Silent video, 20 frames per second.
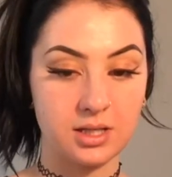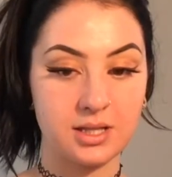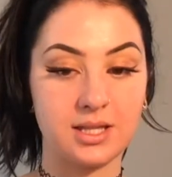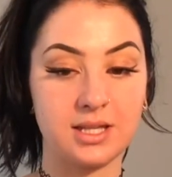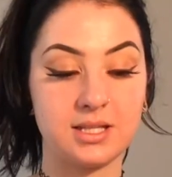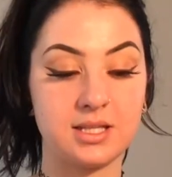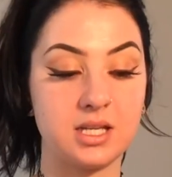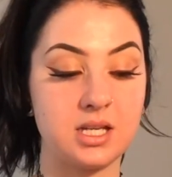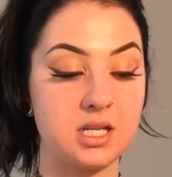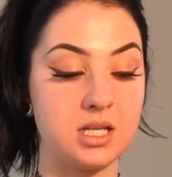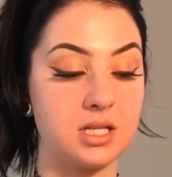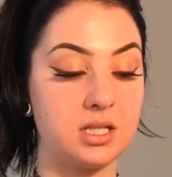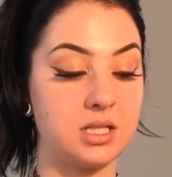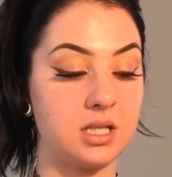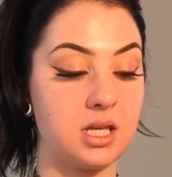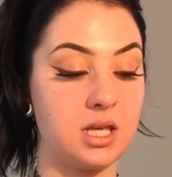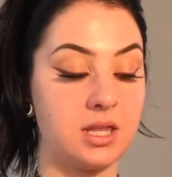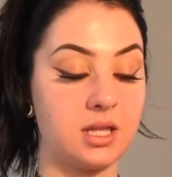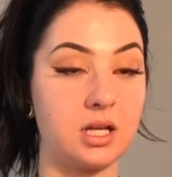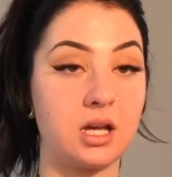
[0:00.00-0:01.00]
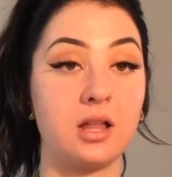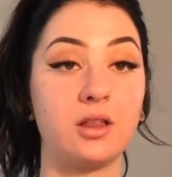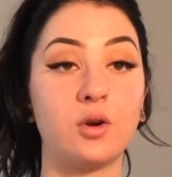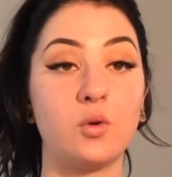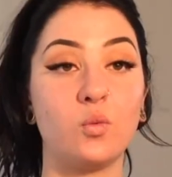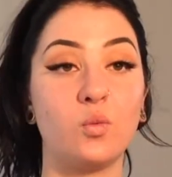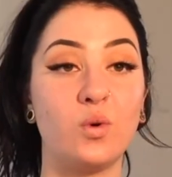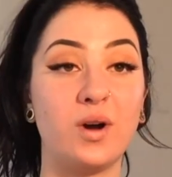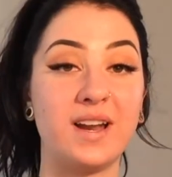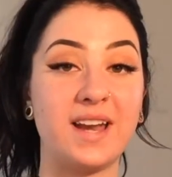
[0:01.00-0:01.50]
This is in the
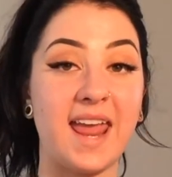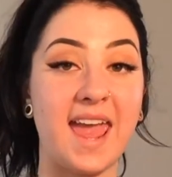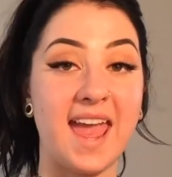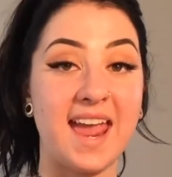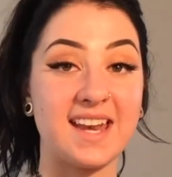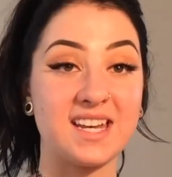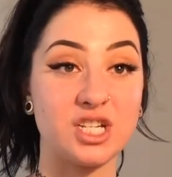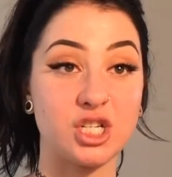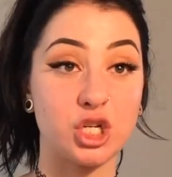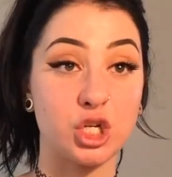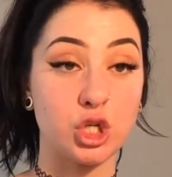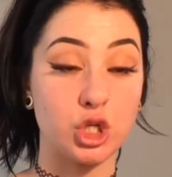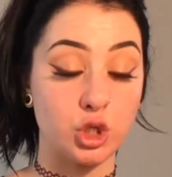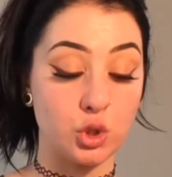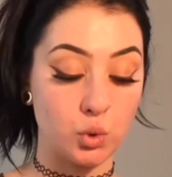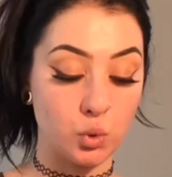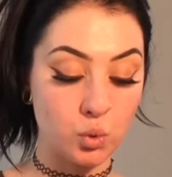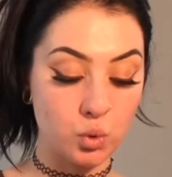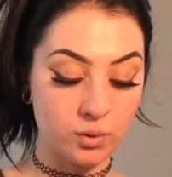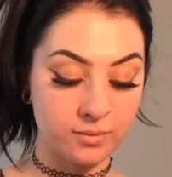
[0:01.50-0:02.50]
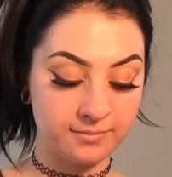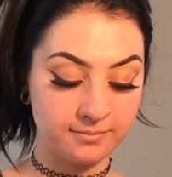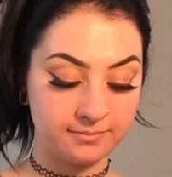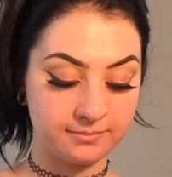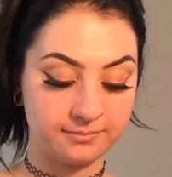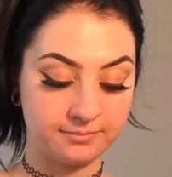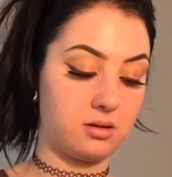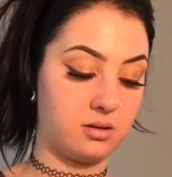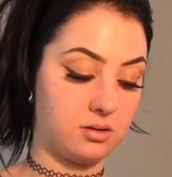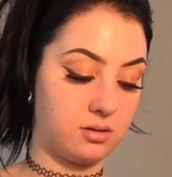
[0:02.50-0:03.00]
color 1 and 2.
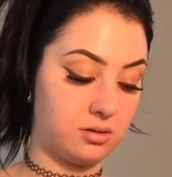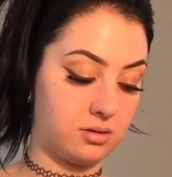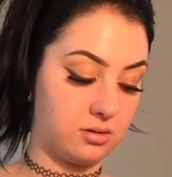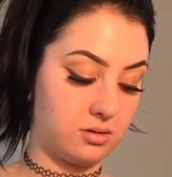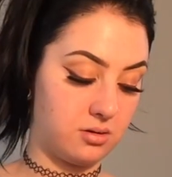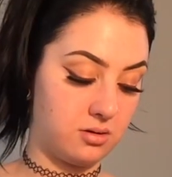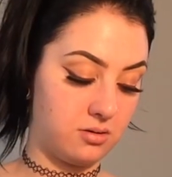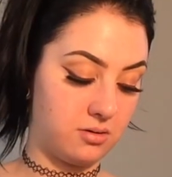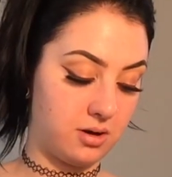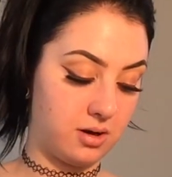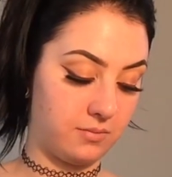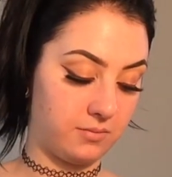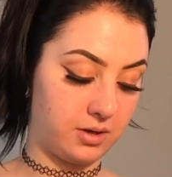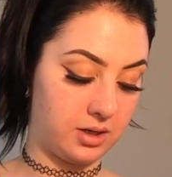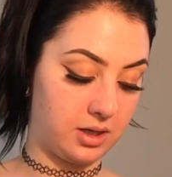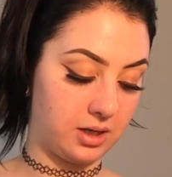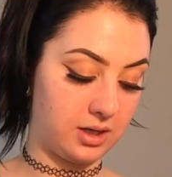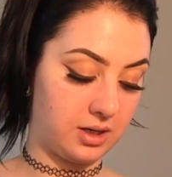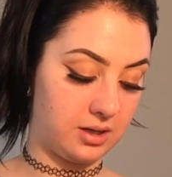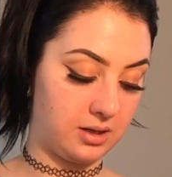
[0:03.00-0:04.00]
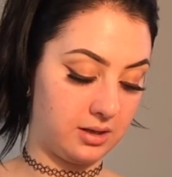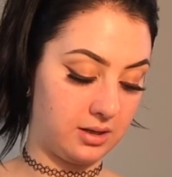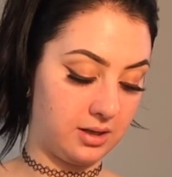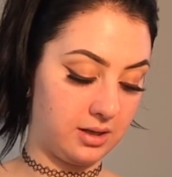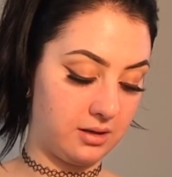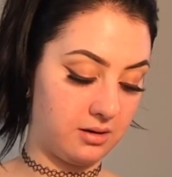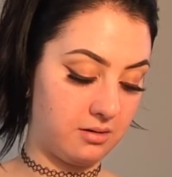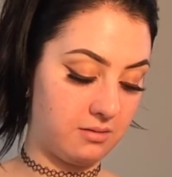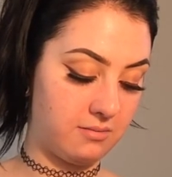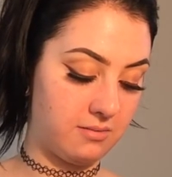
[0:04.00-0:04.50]
So I'm going to get a
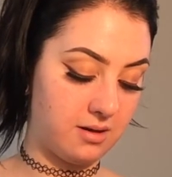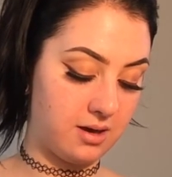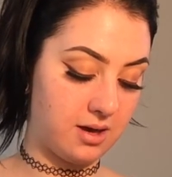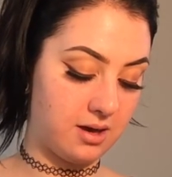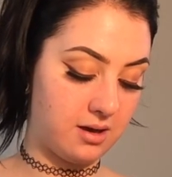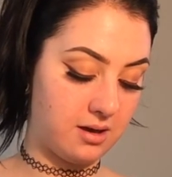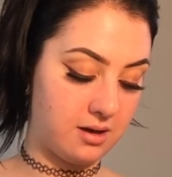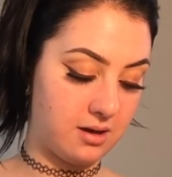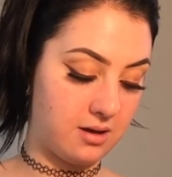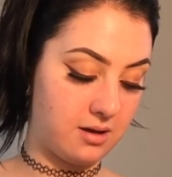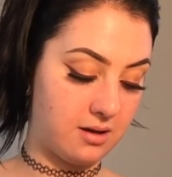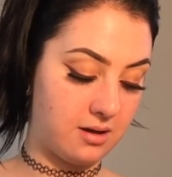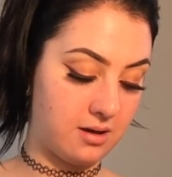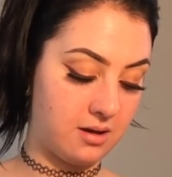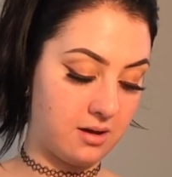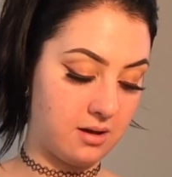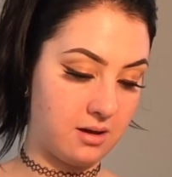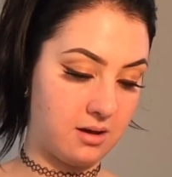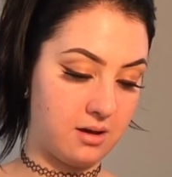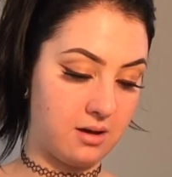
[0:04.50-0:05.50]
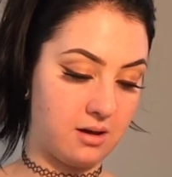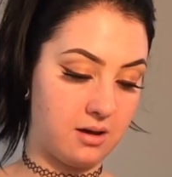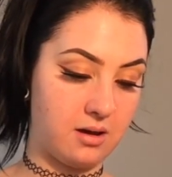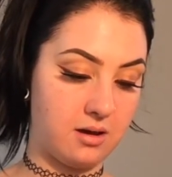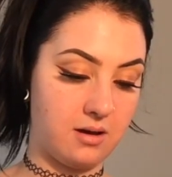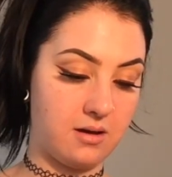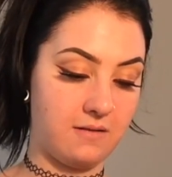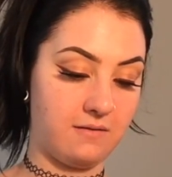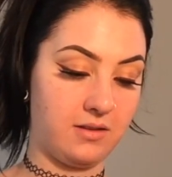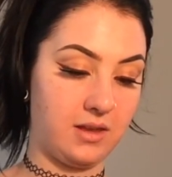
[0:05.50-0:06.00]
little bit
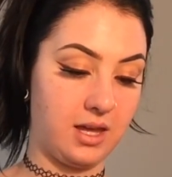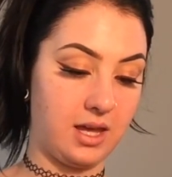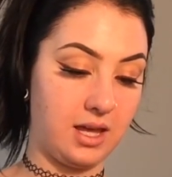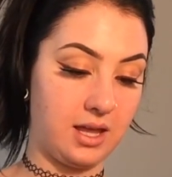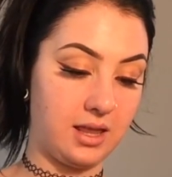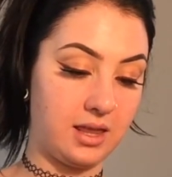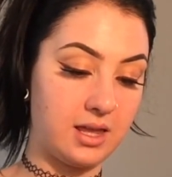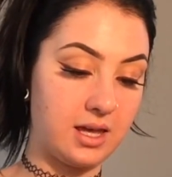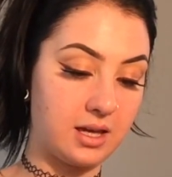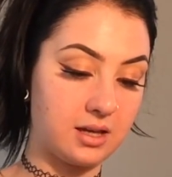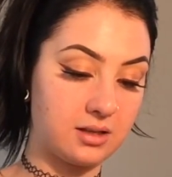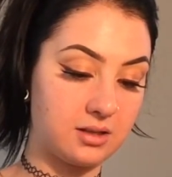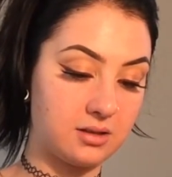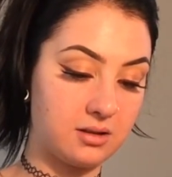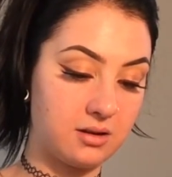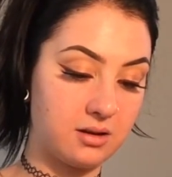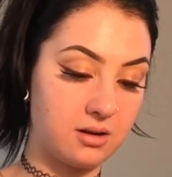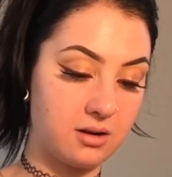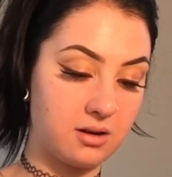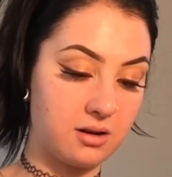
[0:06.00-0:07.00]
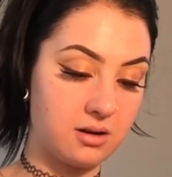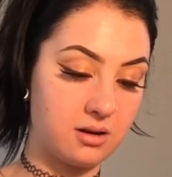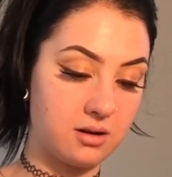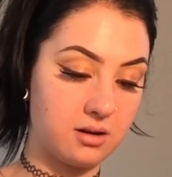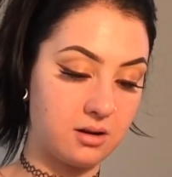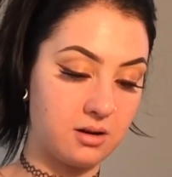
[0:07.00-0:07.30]
of the elixir